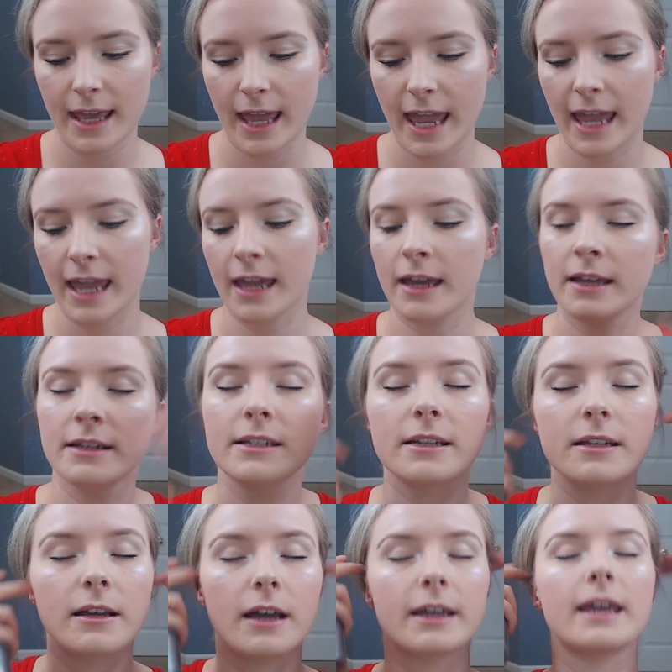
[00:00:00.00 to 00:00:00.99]
And
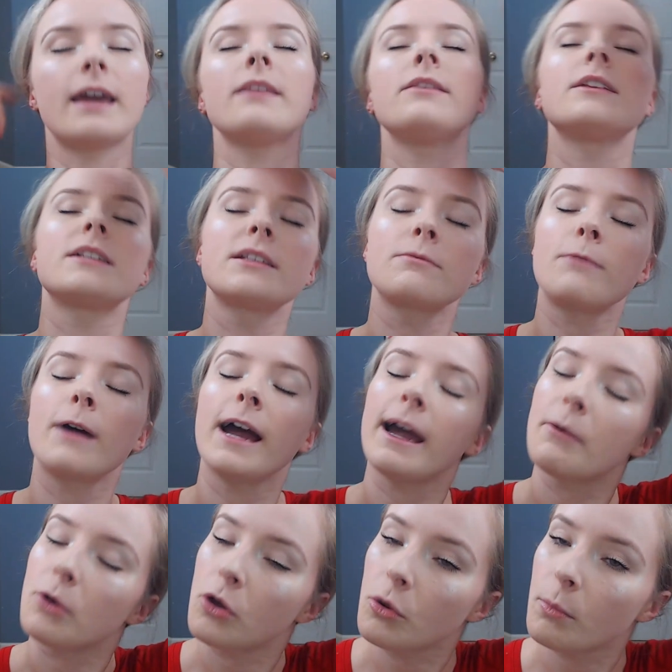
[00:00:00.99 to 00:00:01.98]
again, this is why I
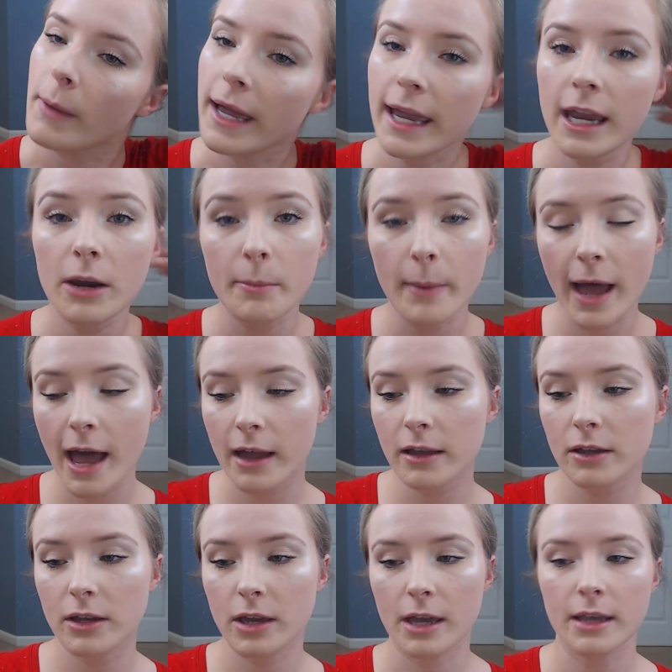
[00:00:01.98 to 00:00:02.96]
will hold my hair
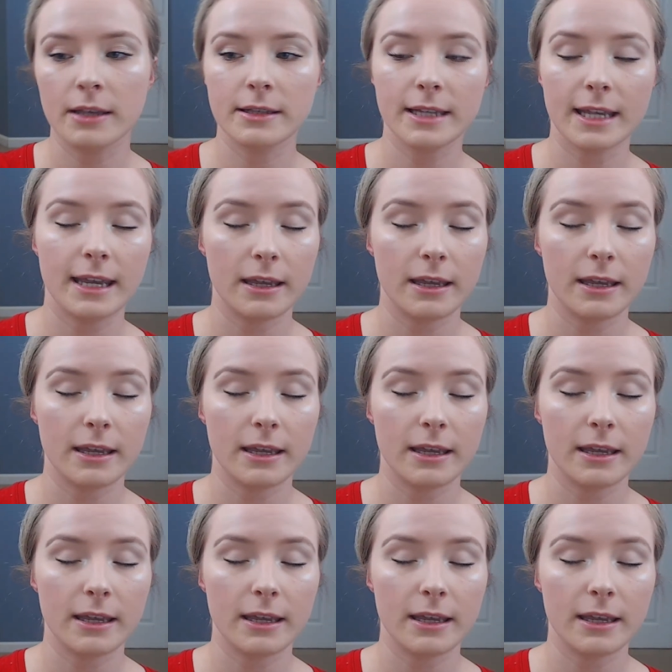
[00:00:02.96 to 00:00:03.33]
back, because